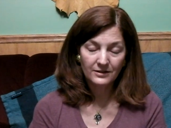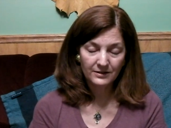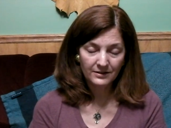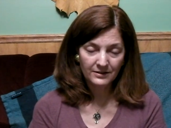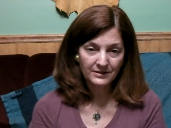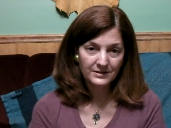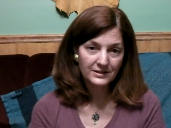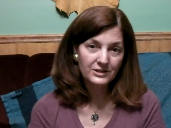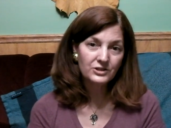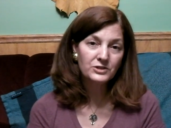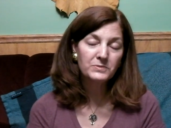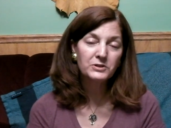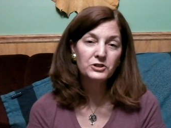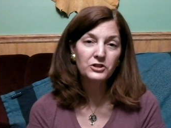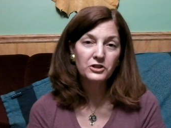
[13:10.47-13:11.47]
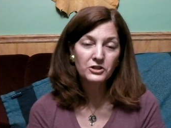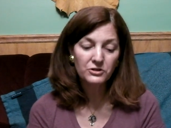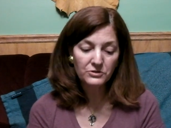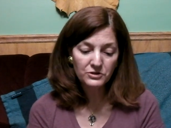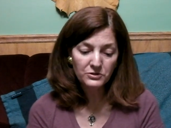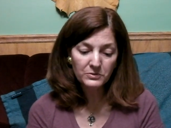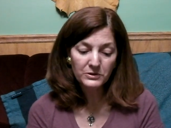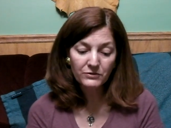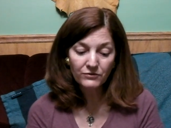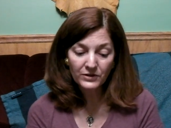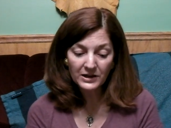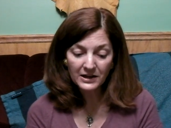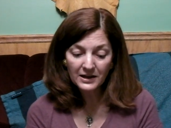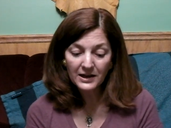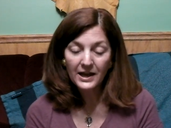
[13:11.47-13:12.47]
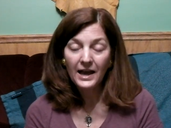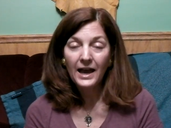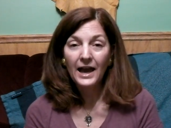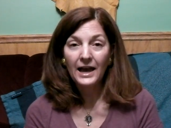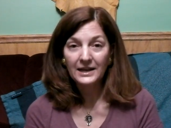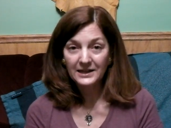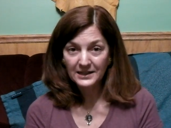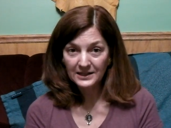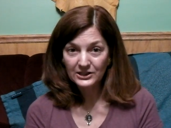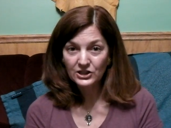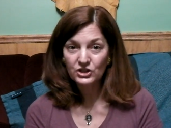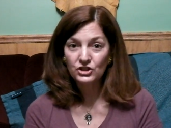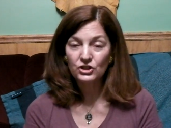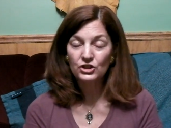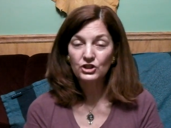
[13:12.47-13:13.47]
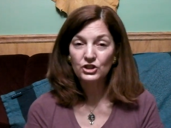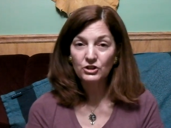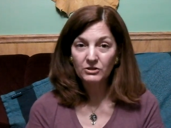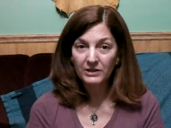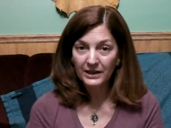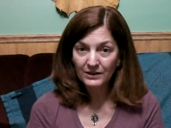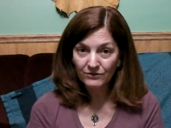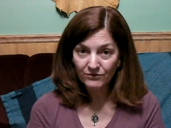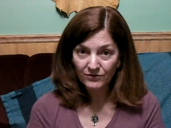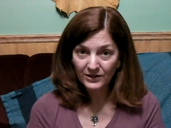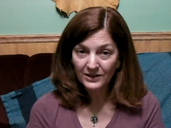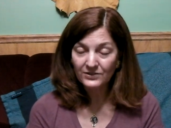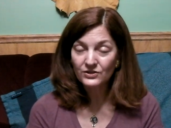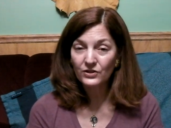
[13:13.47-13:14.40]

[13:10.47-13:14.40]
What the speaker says: excuse me, to the usury fee and in addition to your late fee.